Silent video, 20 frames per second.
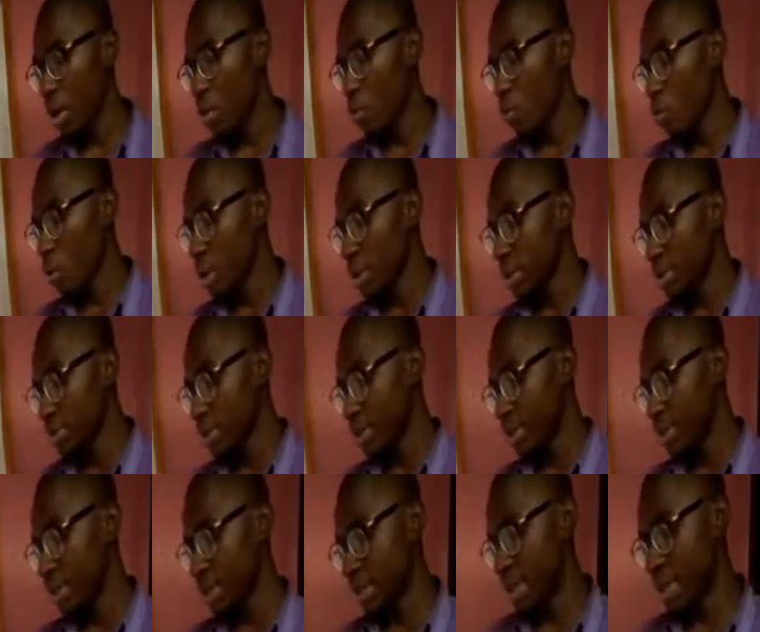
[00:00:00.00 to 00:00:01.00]
what
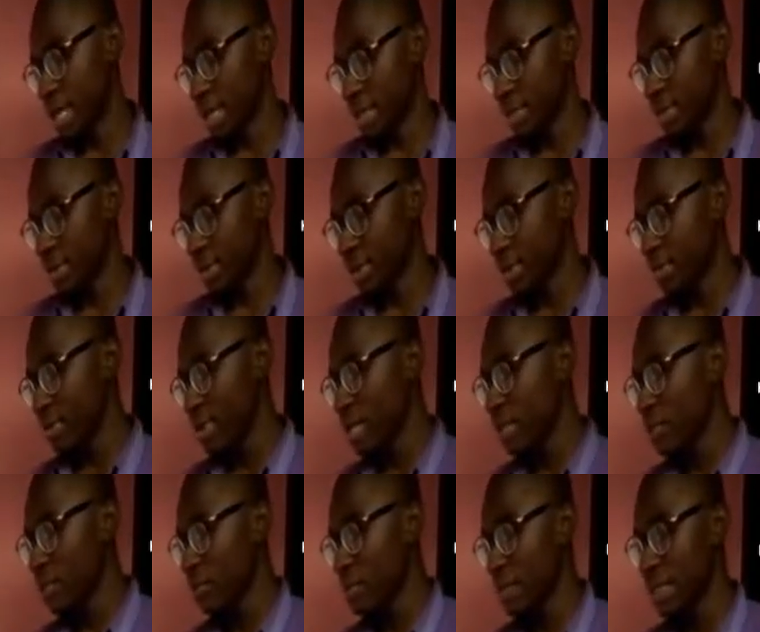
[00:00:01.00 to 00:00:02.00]
range is. And the range
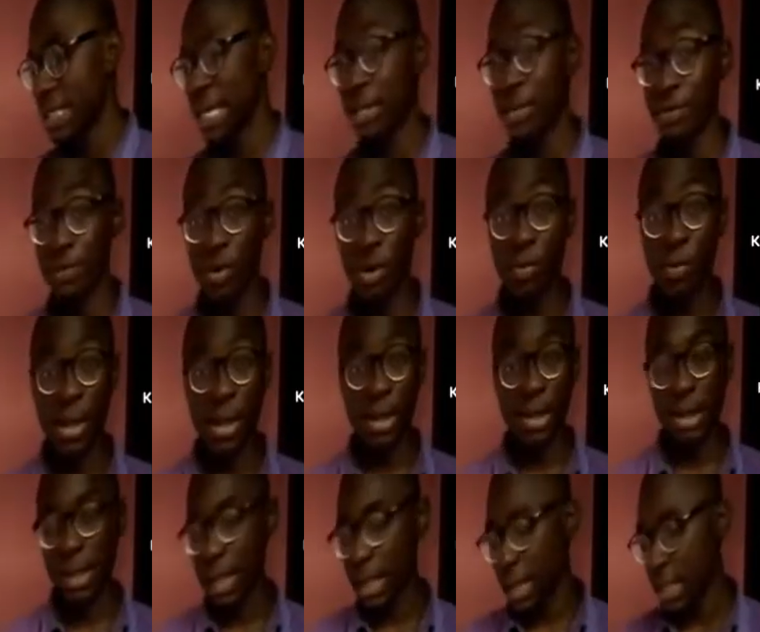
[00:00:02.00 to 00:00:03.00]
of a set of
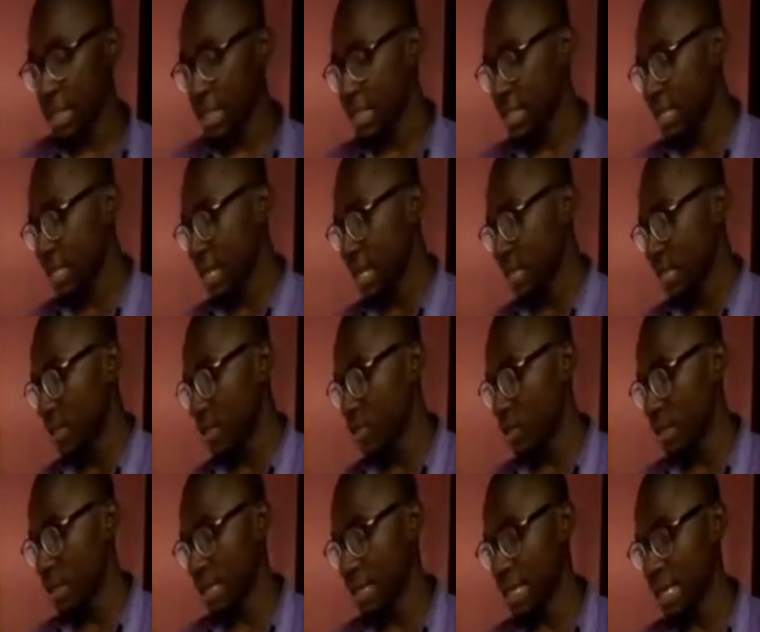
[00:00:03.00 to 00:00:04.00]
numbers is
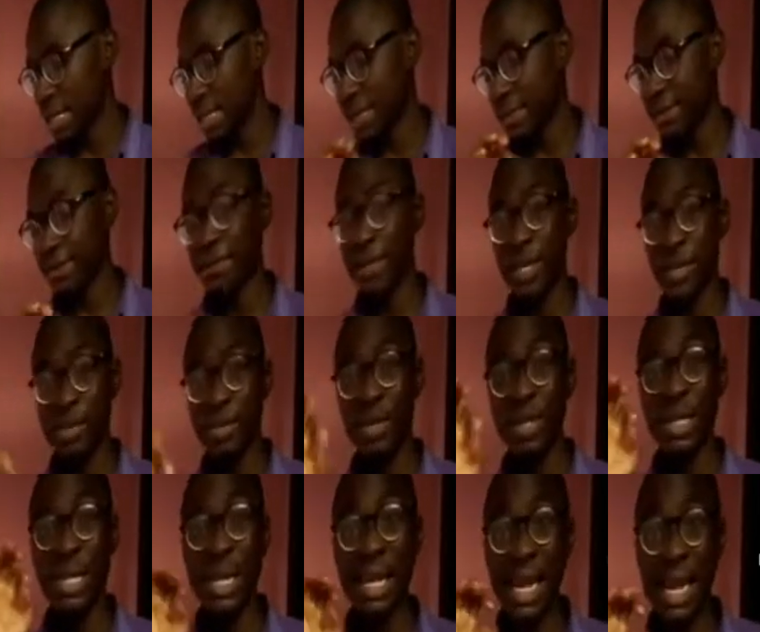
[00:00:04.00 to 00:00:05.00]
that difference
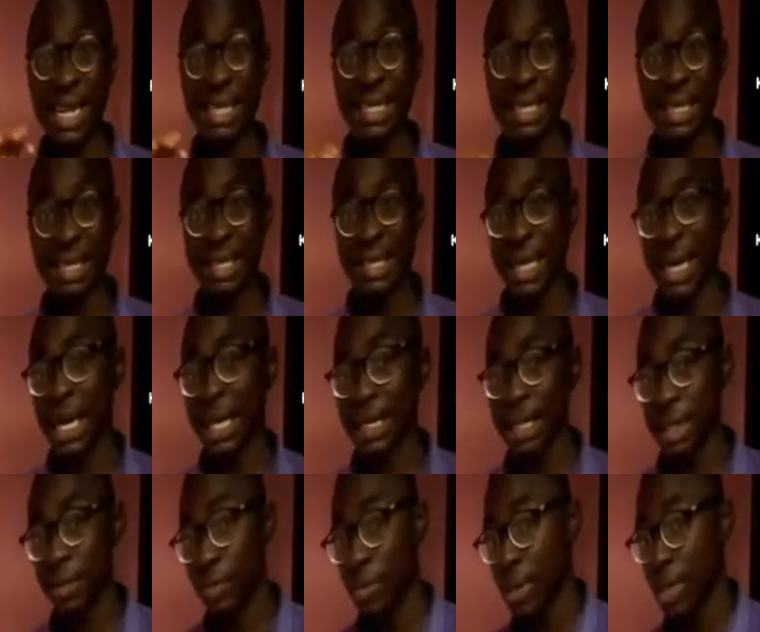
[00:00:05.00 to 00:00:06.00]
between the largest and
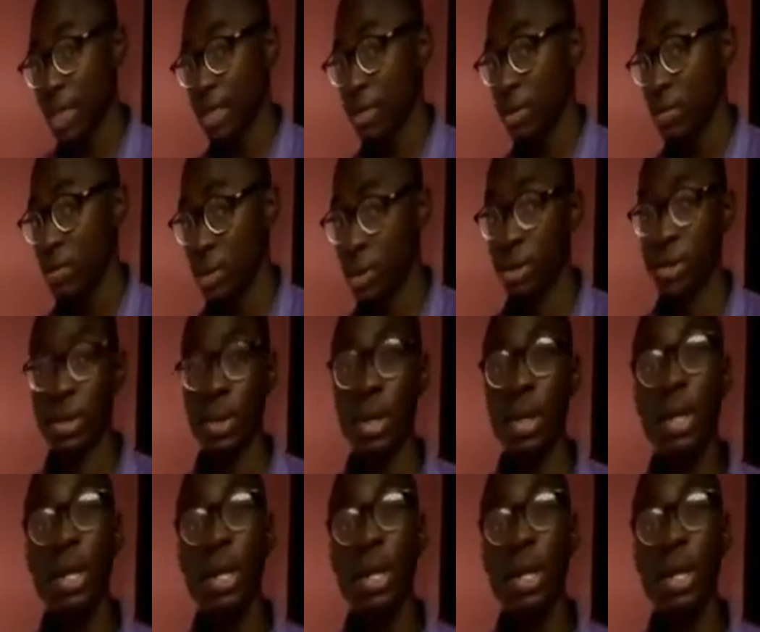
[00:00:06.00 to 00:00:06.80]
smallest numbers.